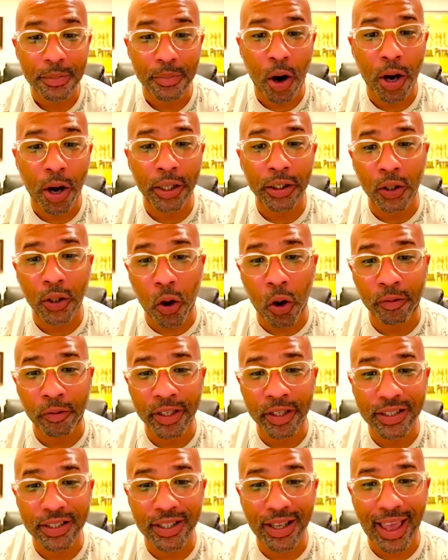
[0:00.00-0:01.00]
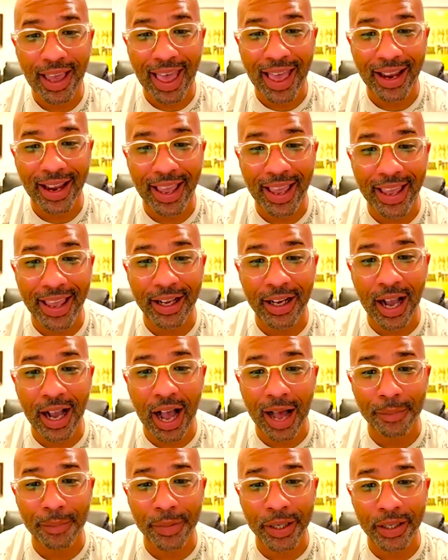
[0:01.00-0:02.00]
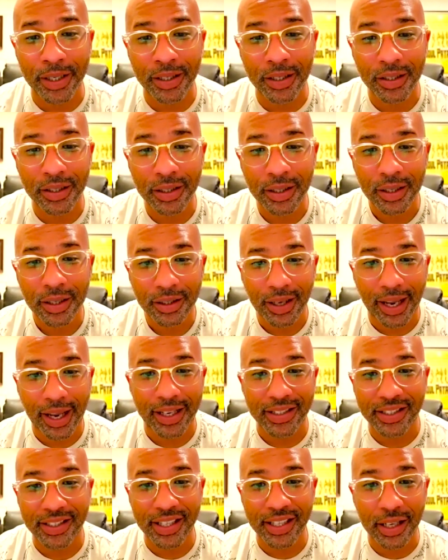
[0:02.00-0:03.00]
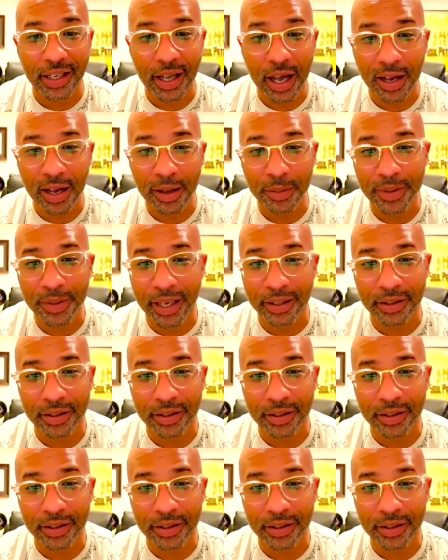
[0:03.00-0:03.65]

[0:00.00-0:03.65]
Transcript: Martin Lawrence had a comedy, like a sitcom